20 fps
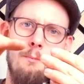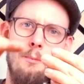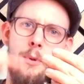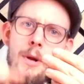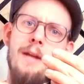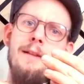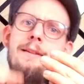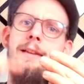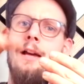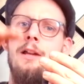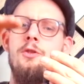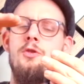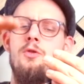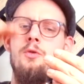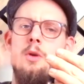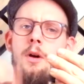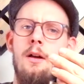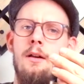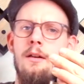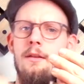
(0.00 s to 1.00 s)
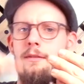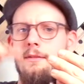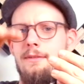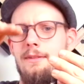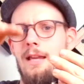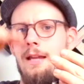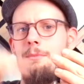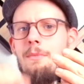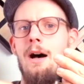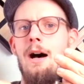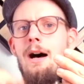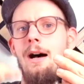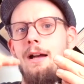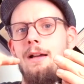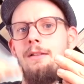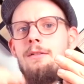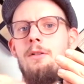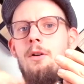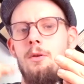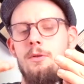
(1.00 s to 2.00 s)
pre-tension or same
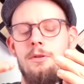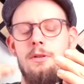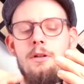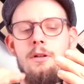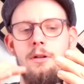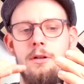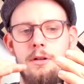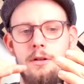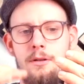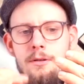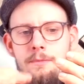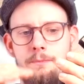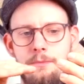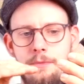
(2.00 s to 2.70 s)
height on your